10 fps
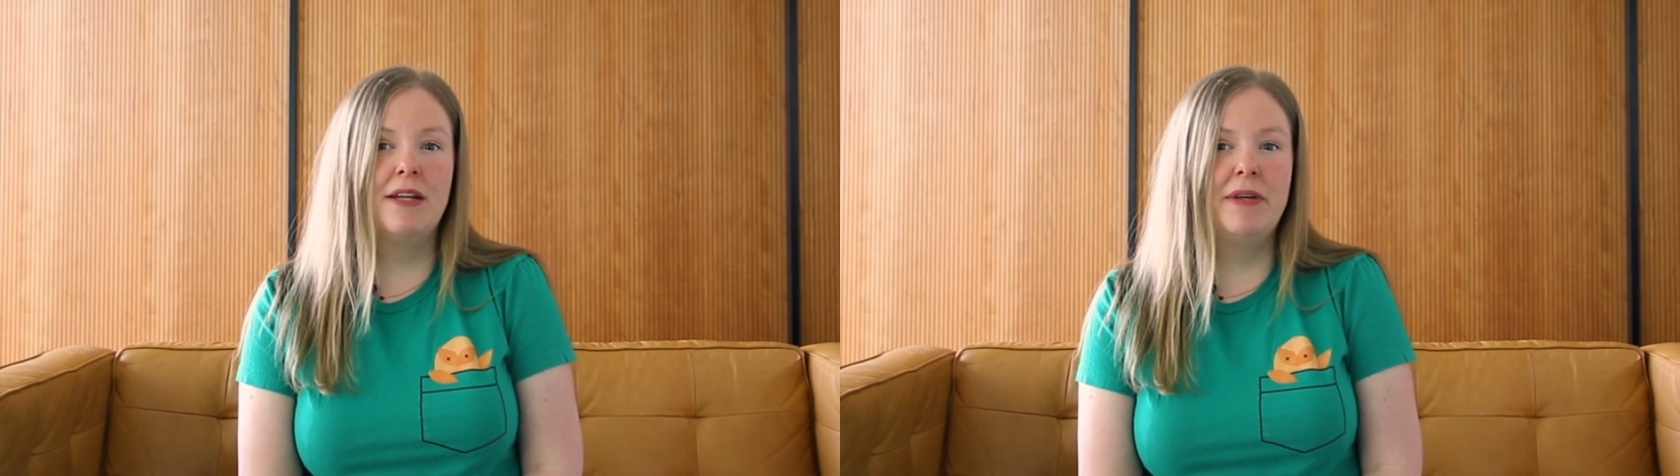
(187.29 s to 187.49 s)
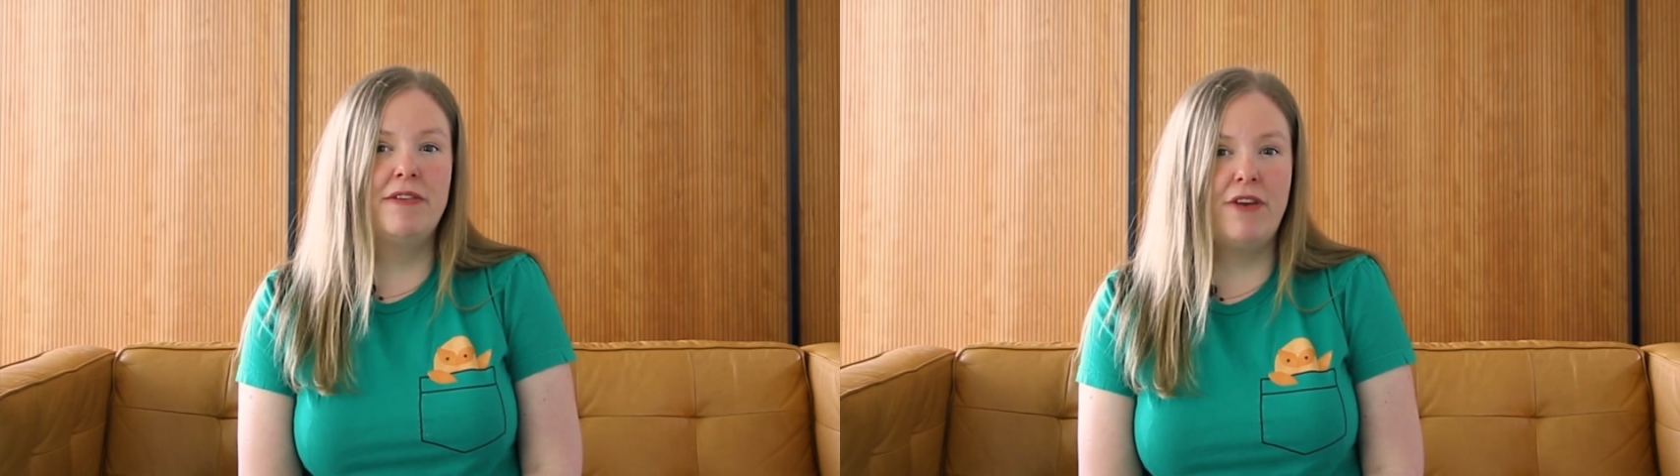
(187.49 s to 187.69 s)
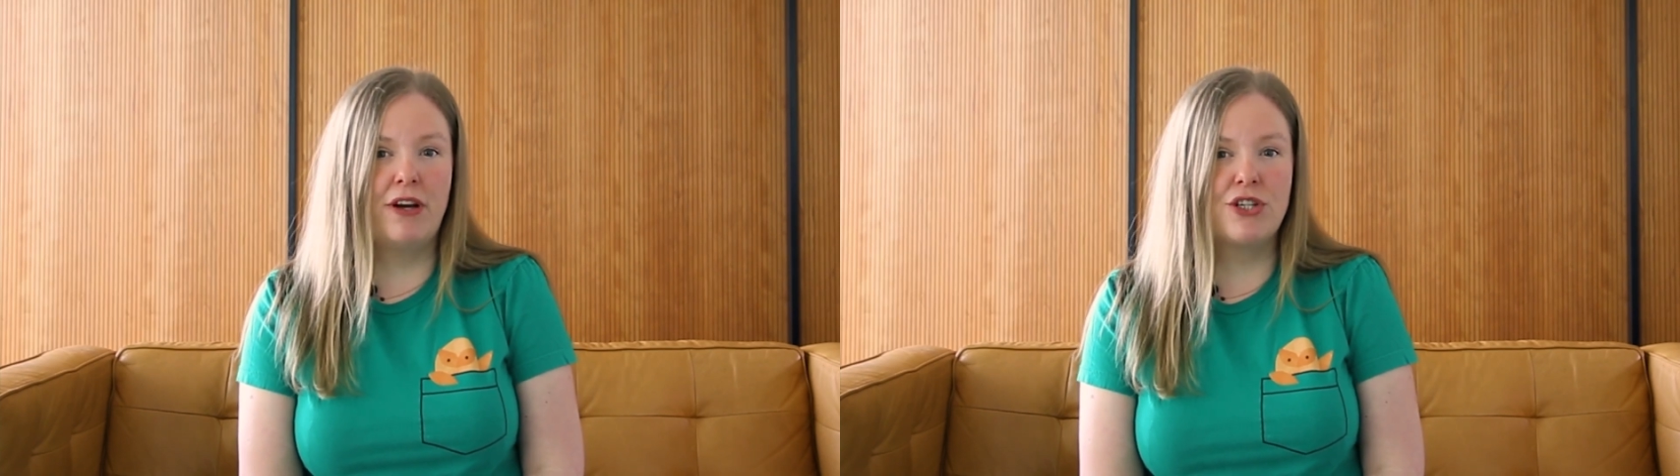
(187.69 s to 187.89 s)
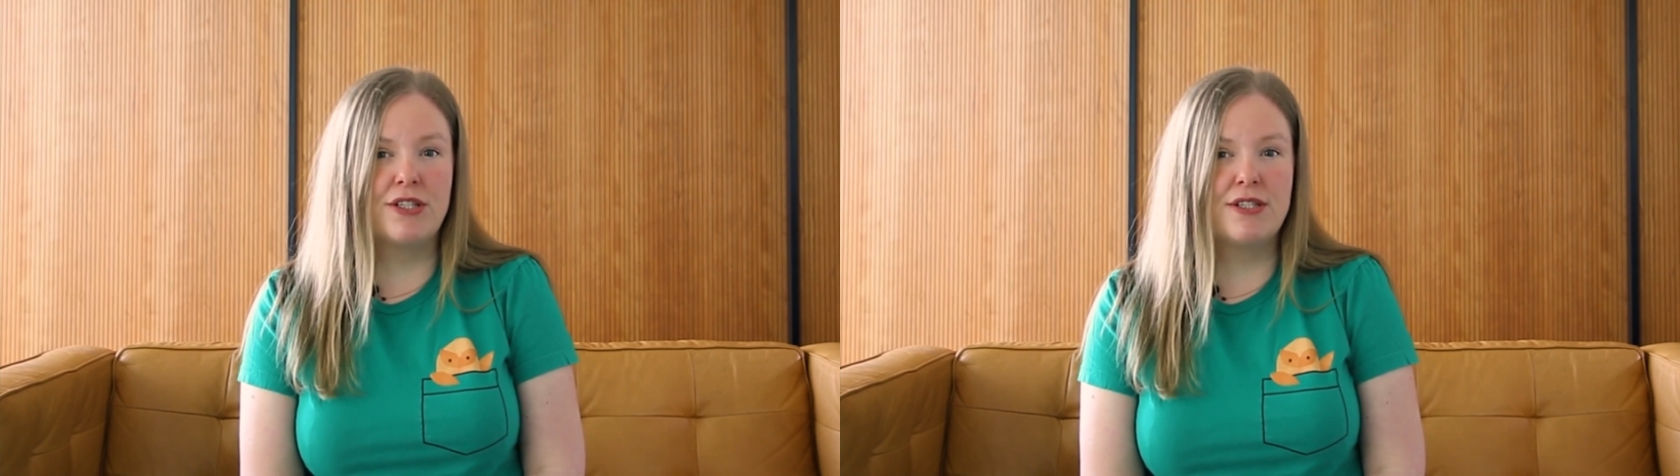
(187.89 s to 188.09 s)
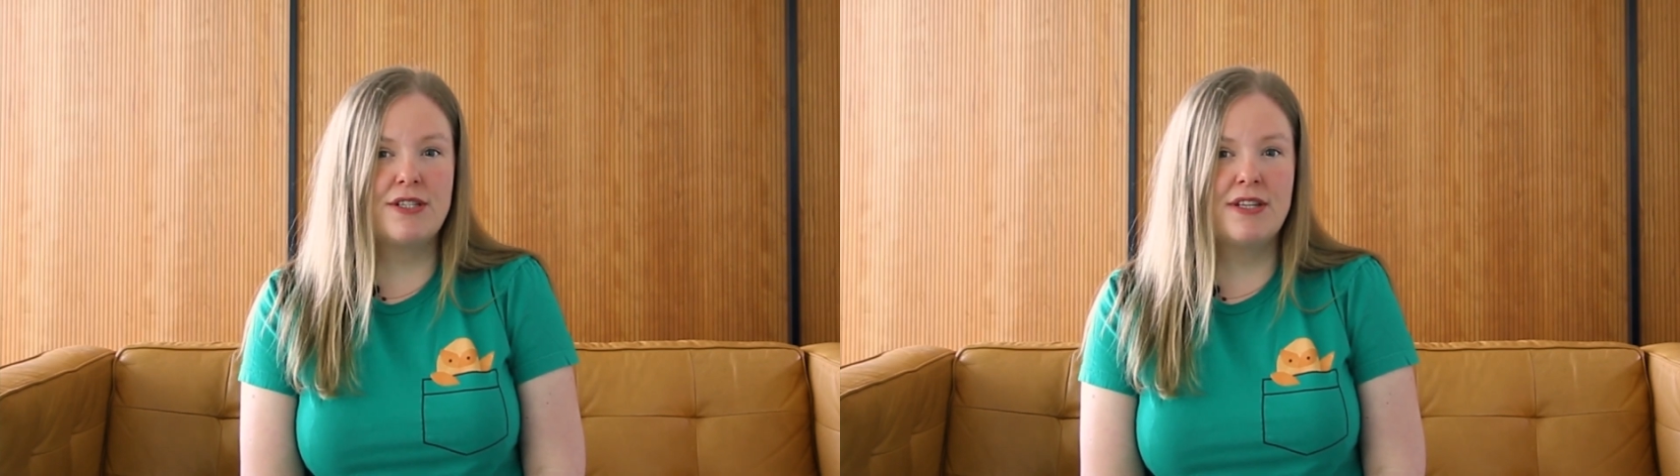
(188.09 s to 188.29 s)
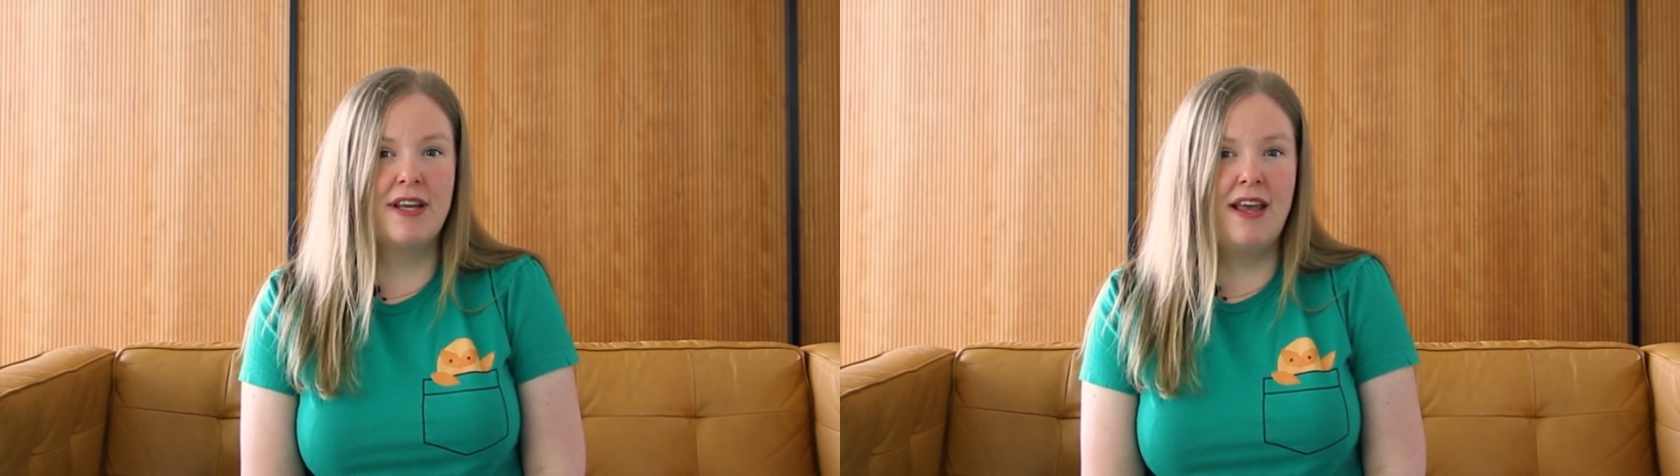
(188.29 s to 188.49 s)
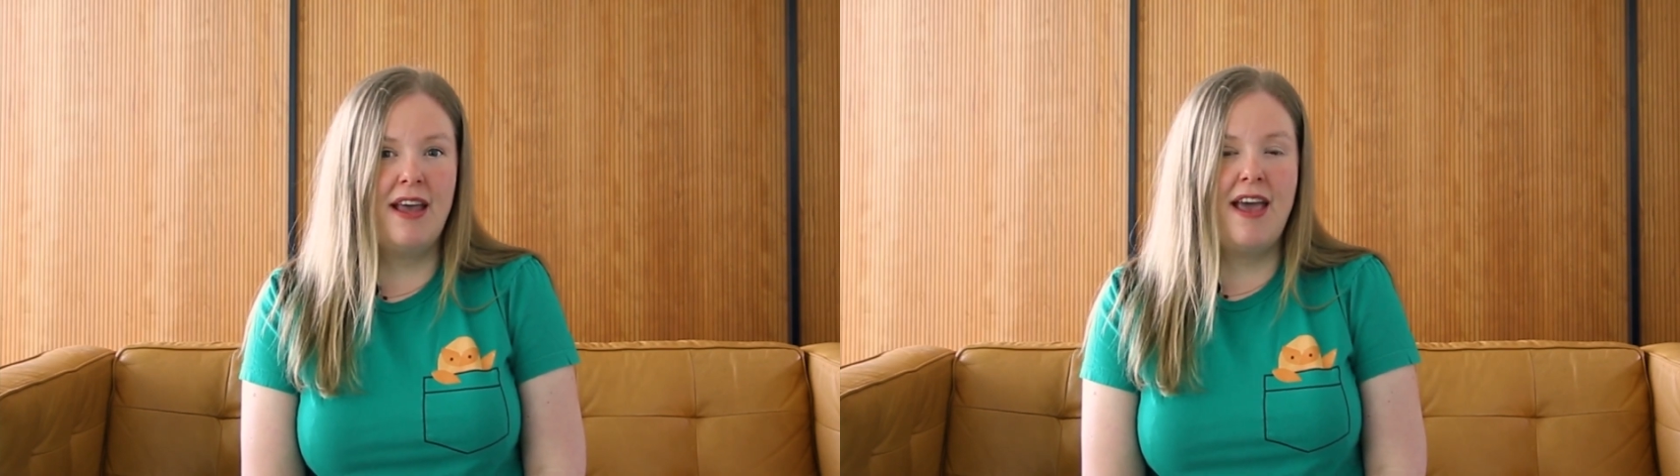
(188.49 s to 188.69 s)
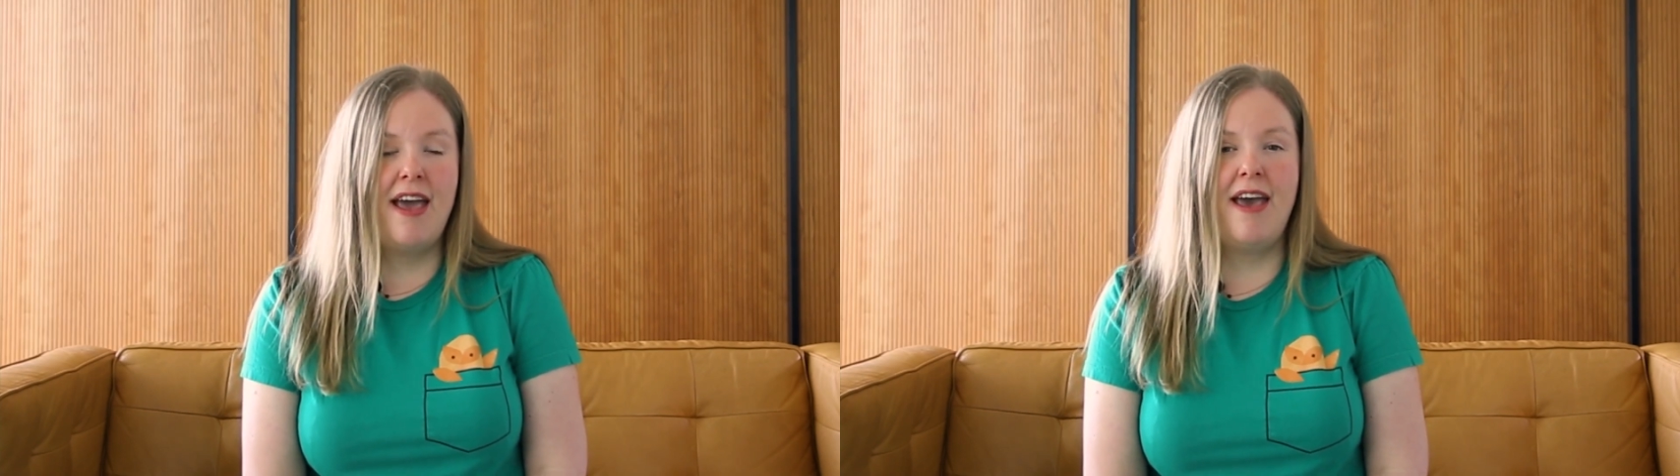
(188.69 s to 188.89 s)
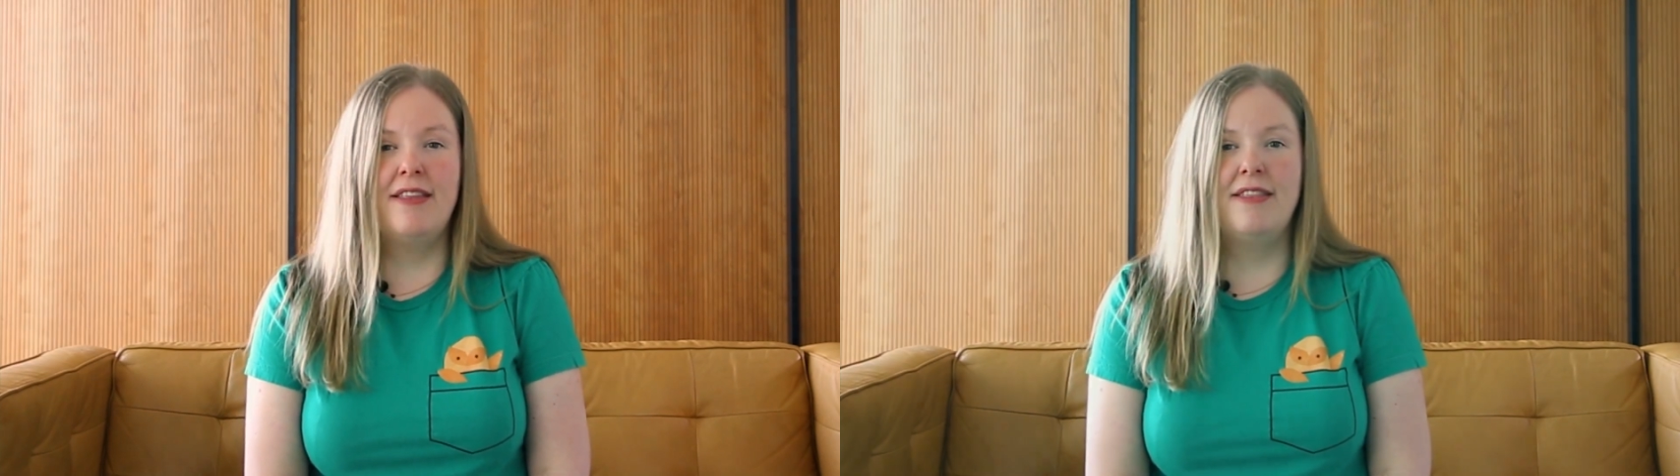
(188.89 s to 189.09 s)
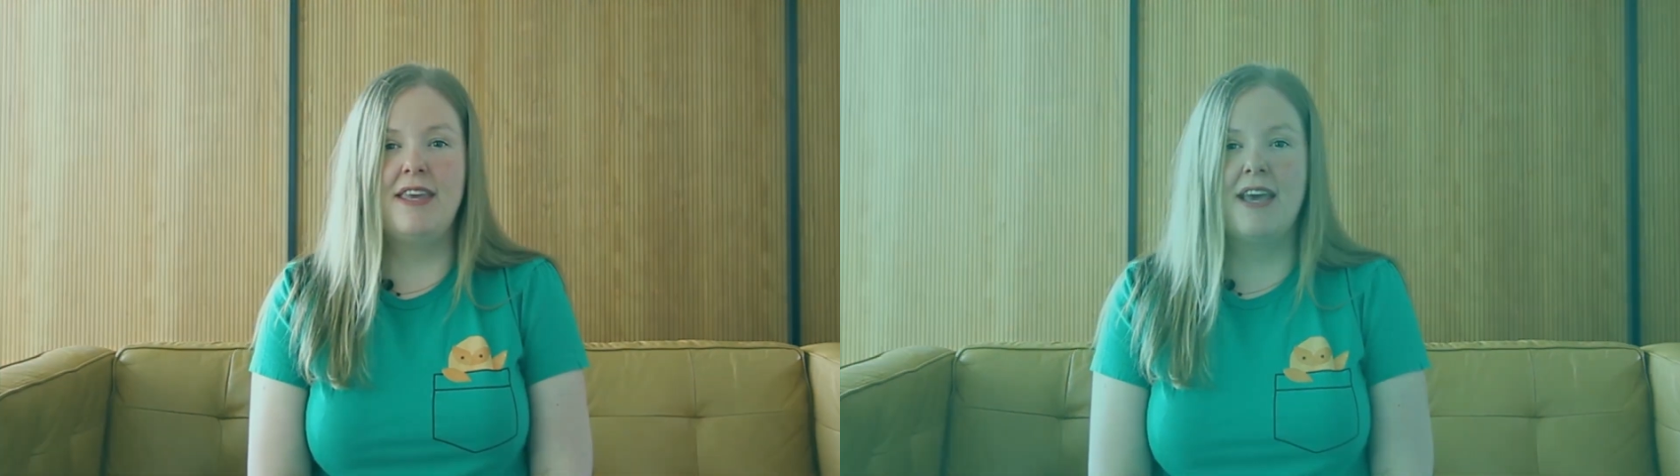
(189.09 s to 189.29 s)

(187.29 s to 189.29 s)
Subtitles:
admin functions. And the